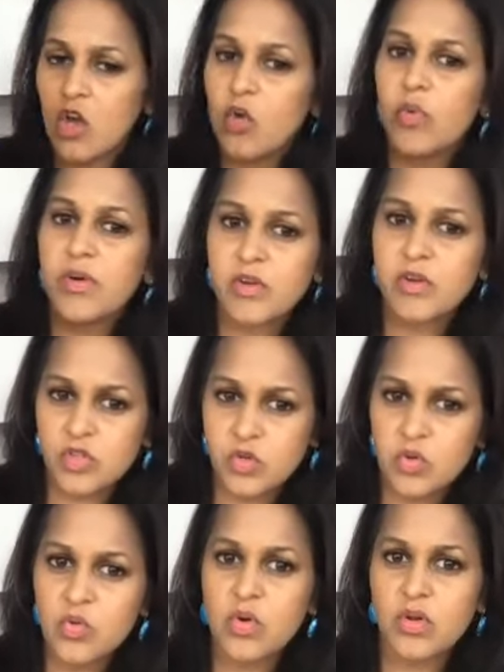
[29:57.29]
What are your
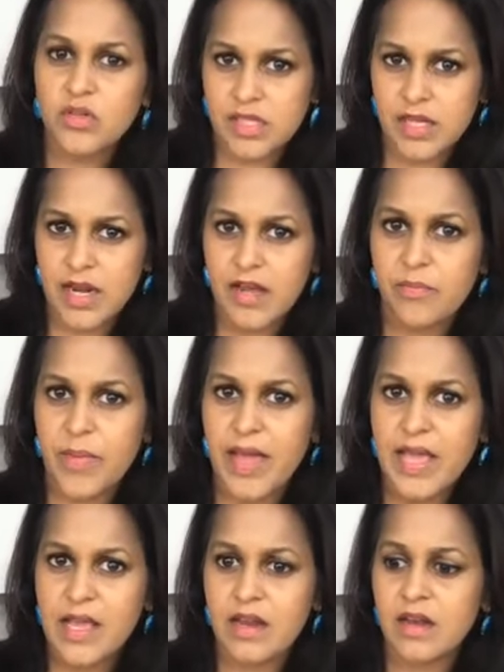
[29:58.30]
tools to get out of
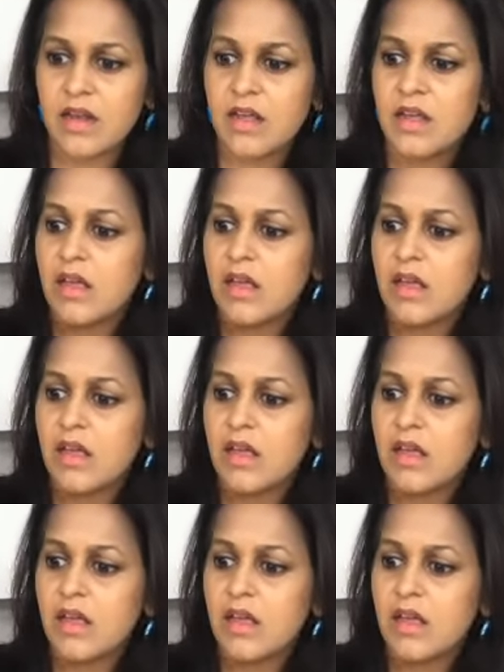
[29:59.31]
pain?